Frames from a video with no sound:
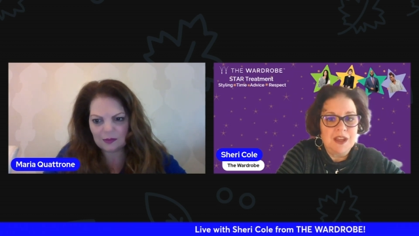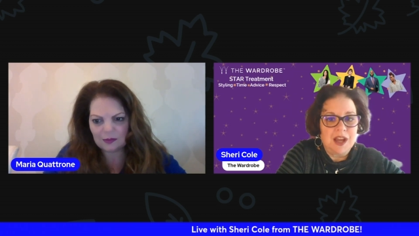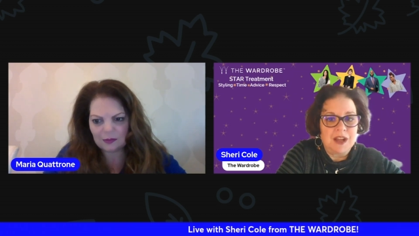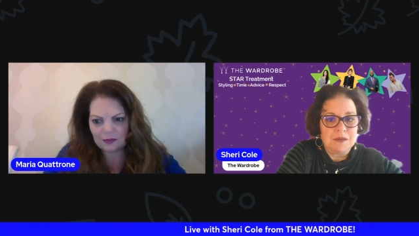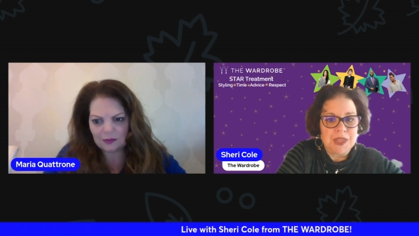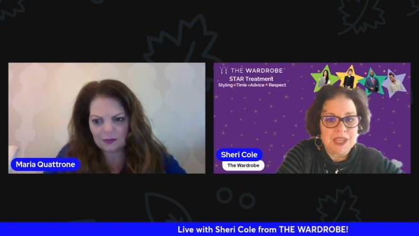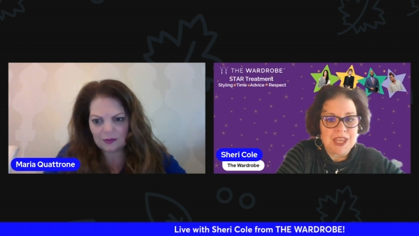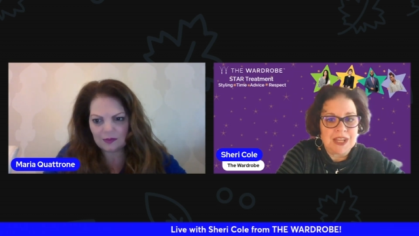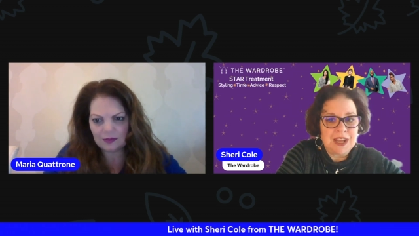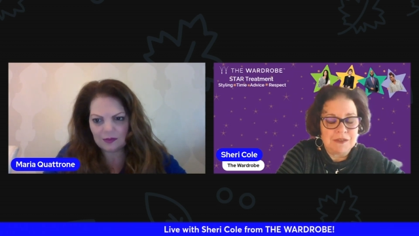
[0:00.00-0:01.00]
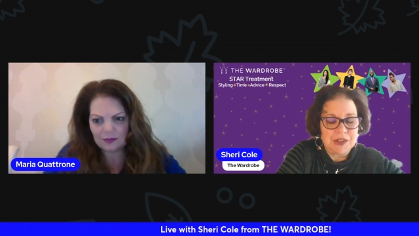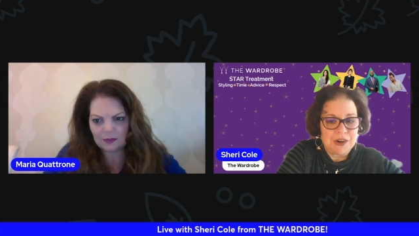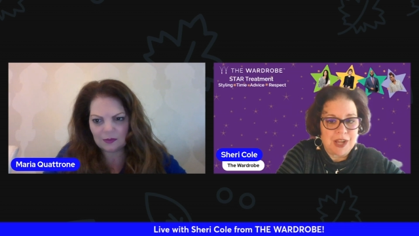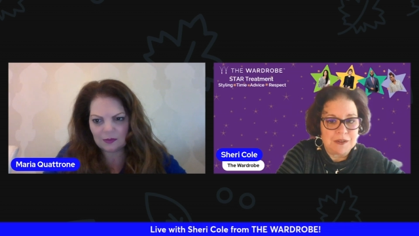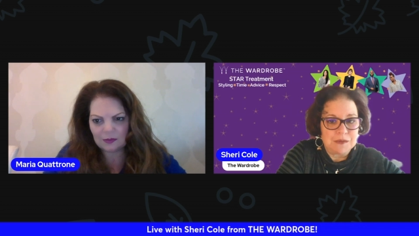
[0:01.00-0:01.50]
Speaker 1: um, they can have
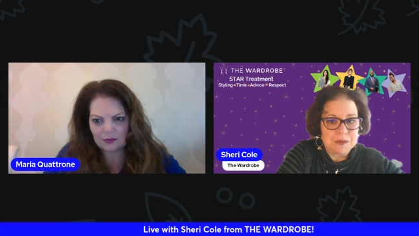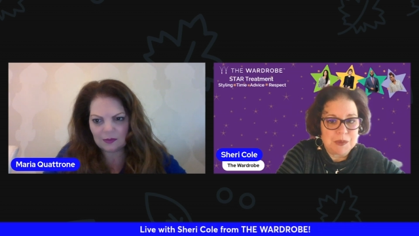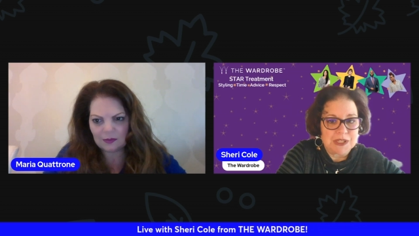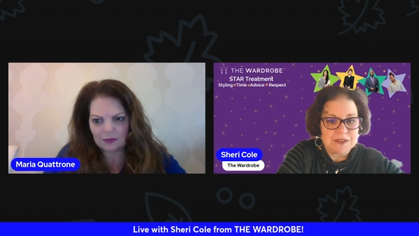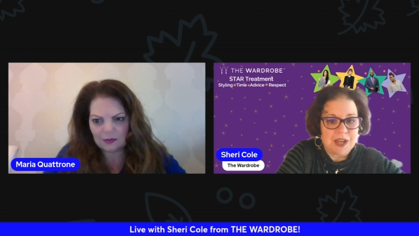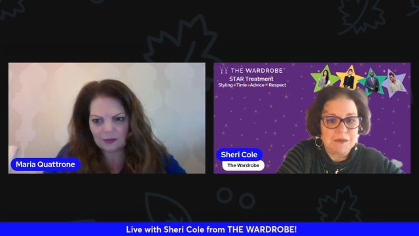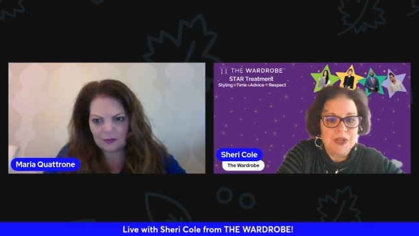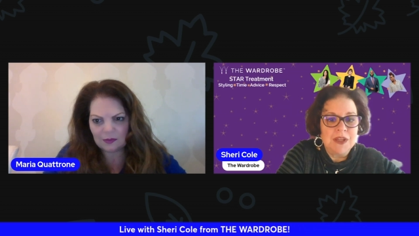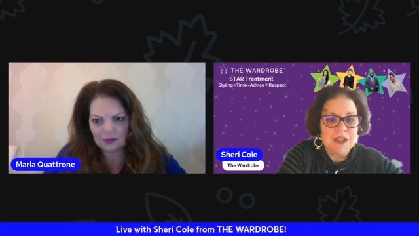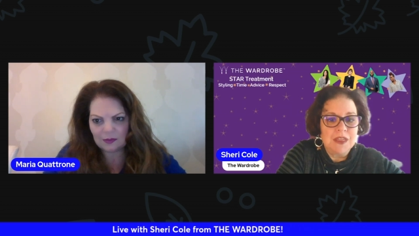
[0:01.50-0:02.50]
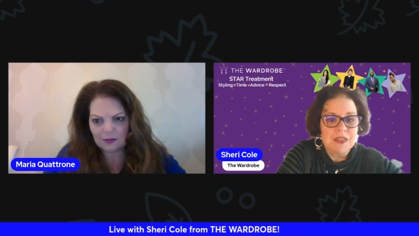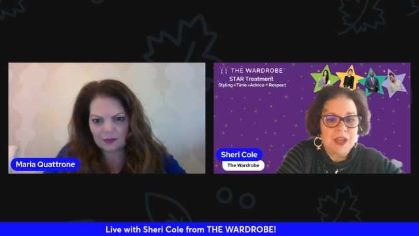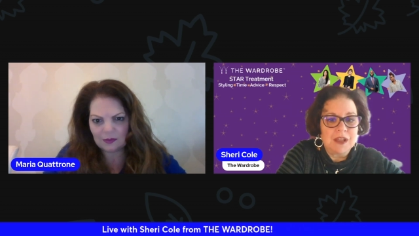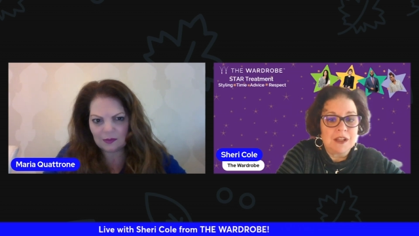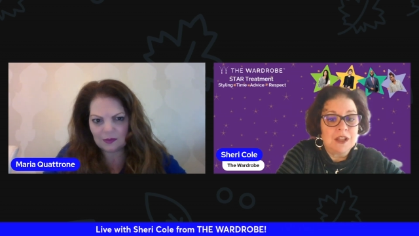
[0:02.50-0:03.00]
their items picked up
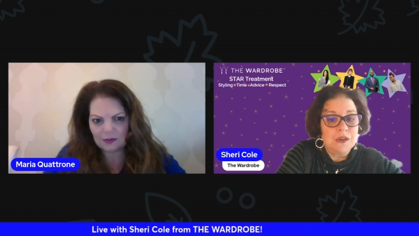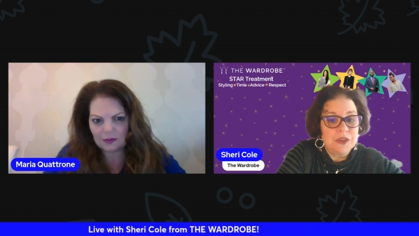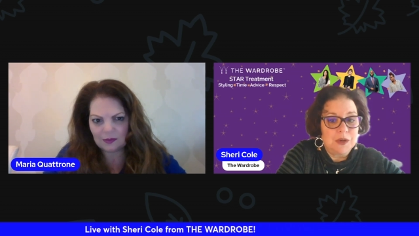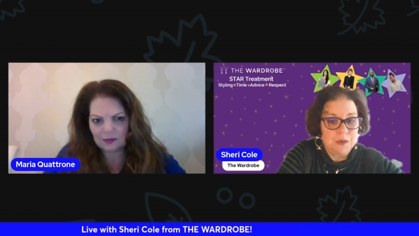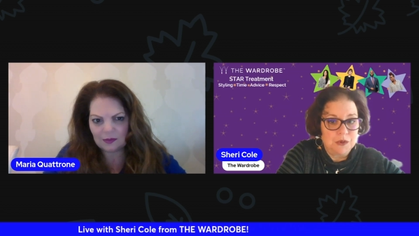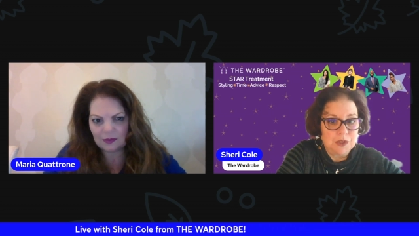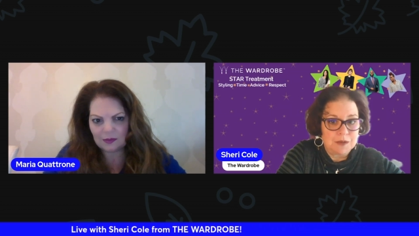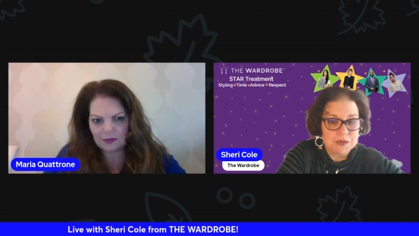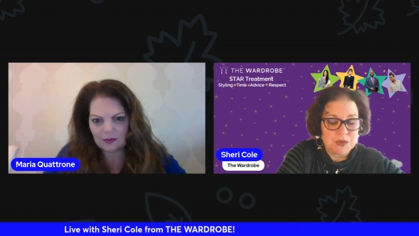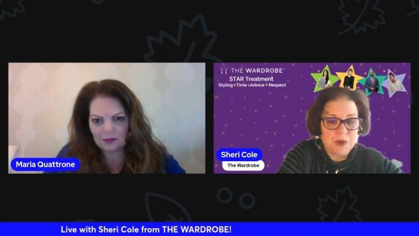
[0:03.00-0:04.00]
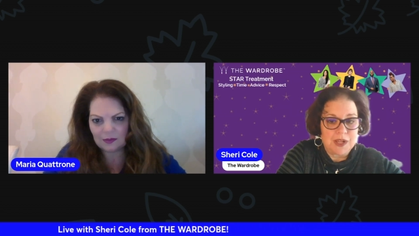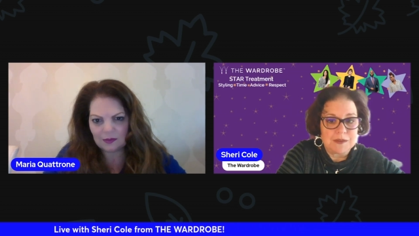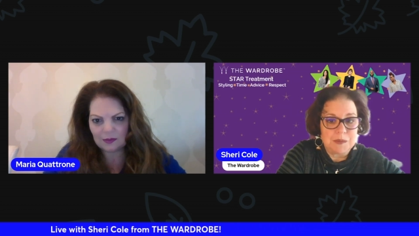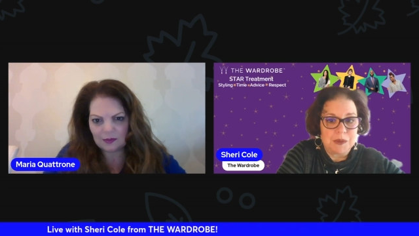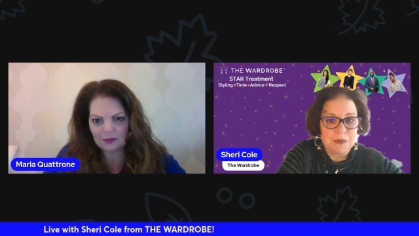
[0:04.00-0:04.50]
the clothing won't come to
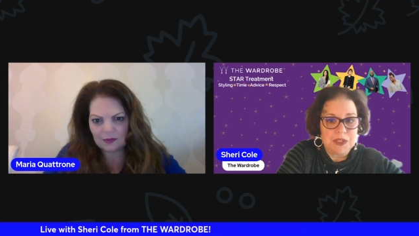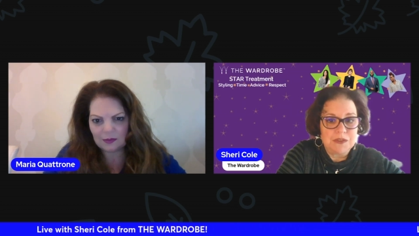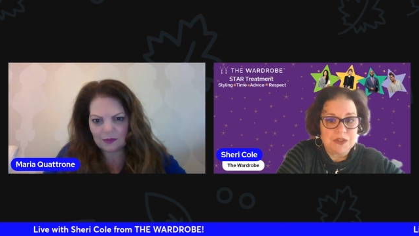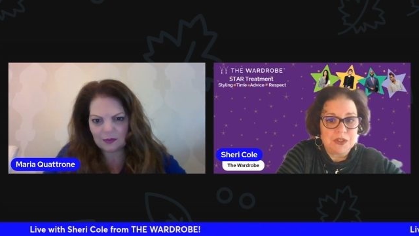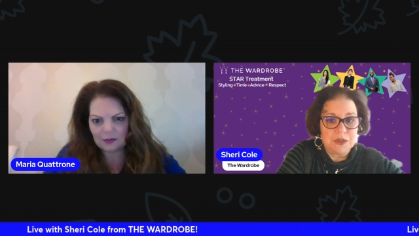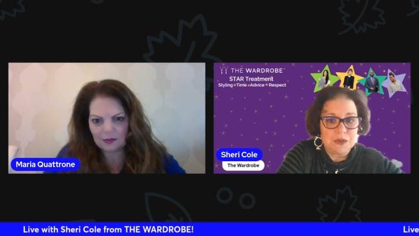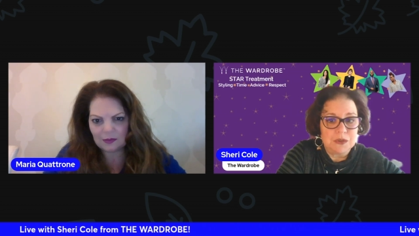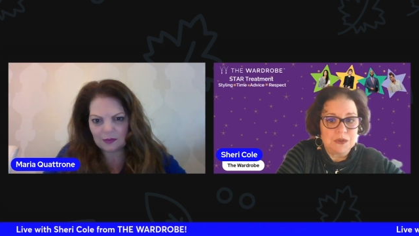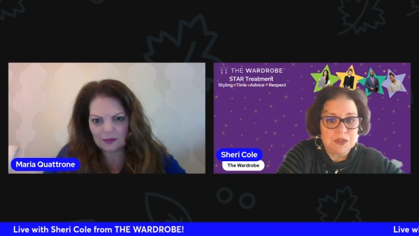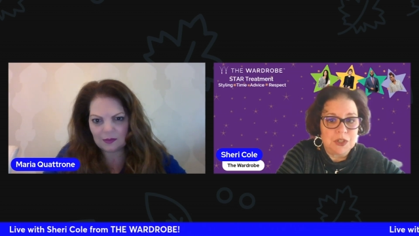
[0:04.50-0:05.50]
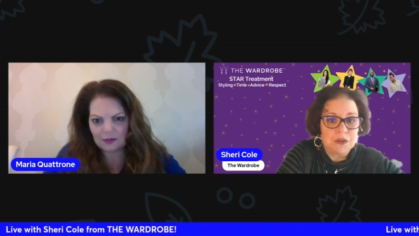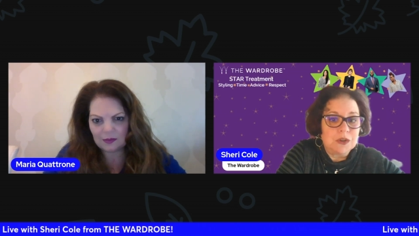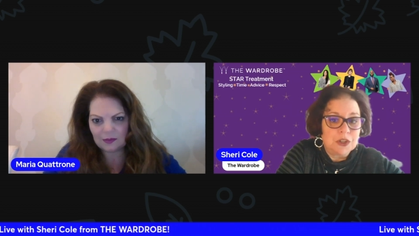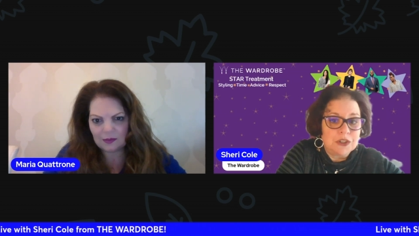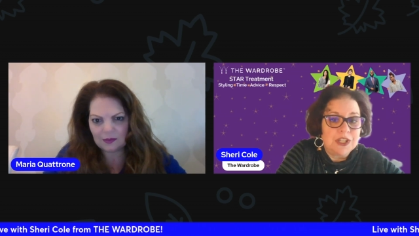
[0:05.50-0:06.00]
us but we do you
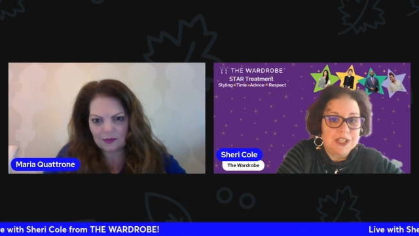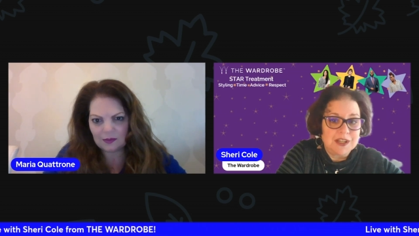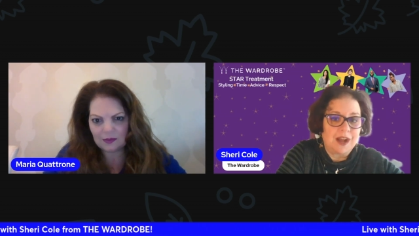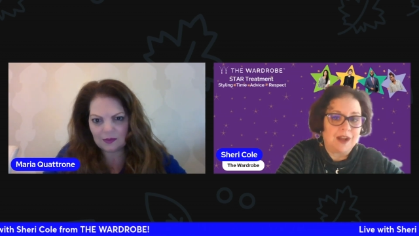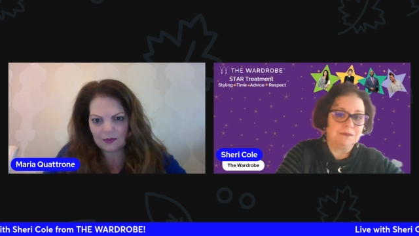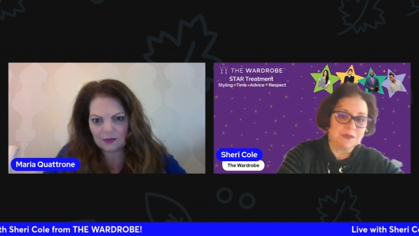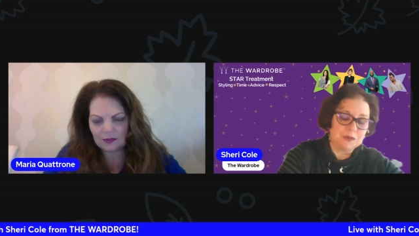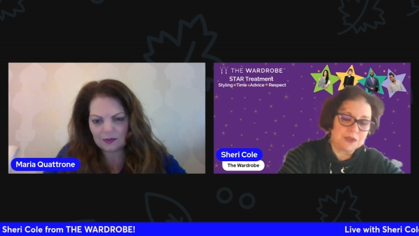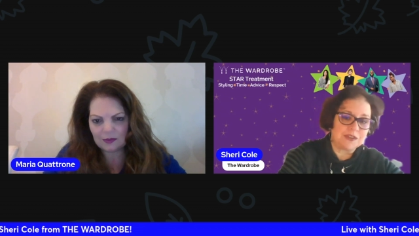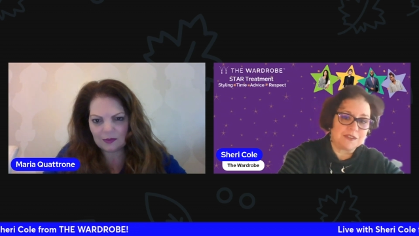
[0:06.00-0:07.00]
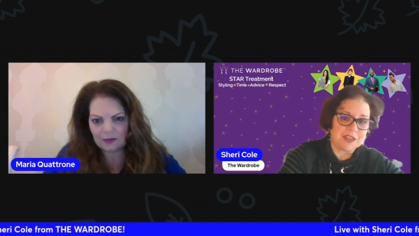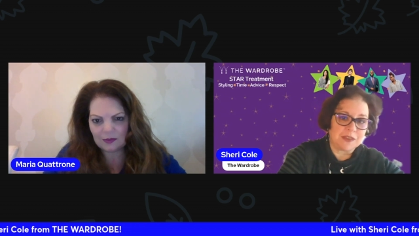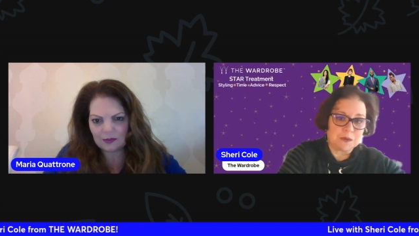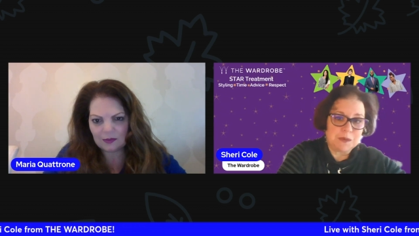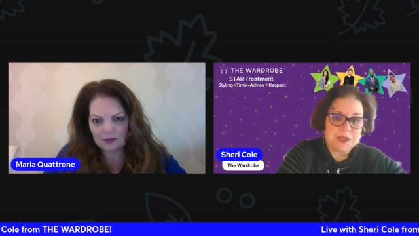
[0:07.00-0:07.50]
know earn income which is the
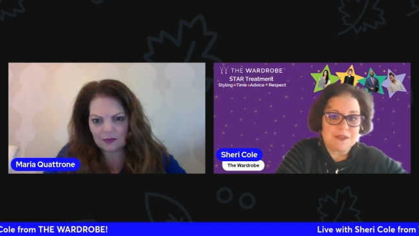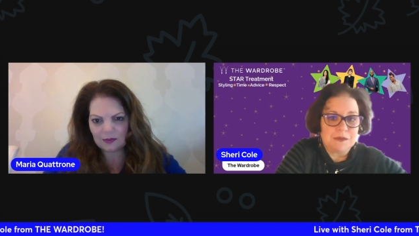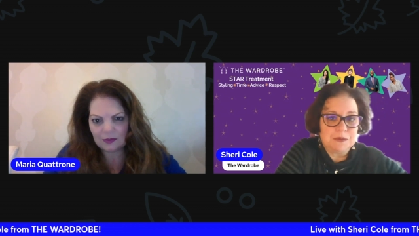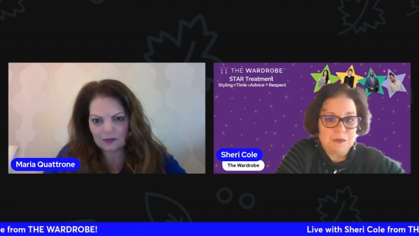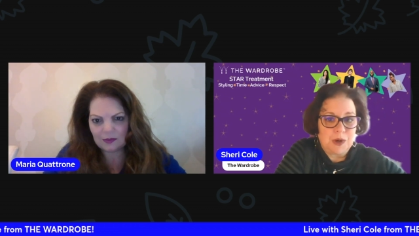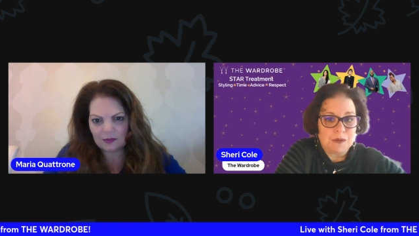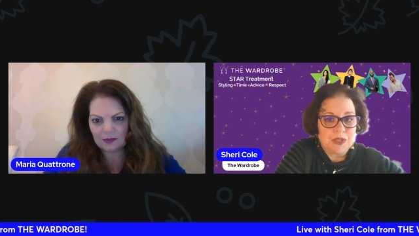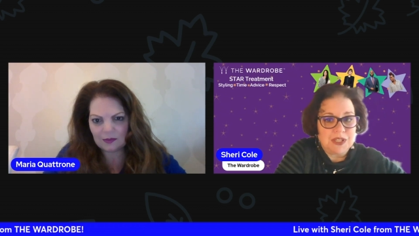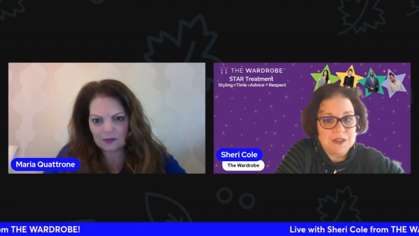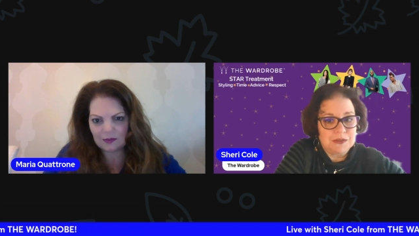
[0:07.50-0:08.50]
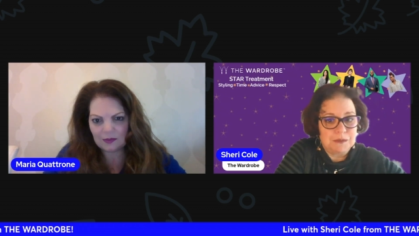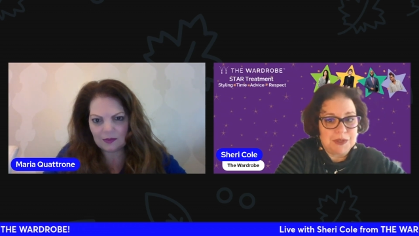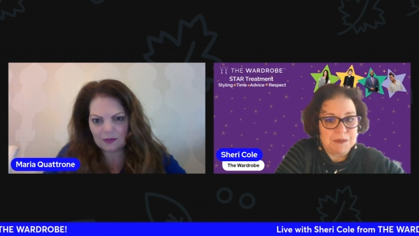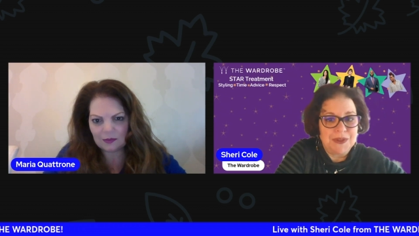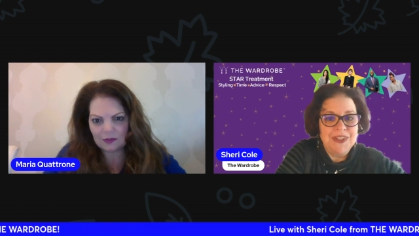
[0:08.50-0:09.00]
other piece of what we need from
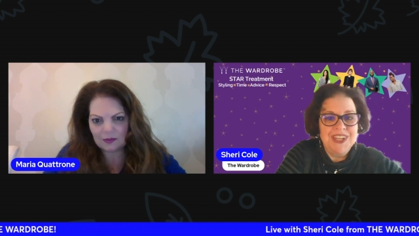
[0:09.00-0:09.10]
people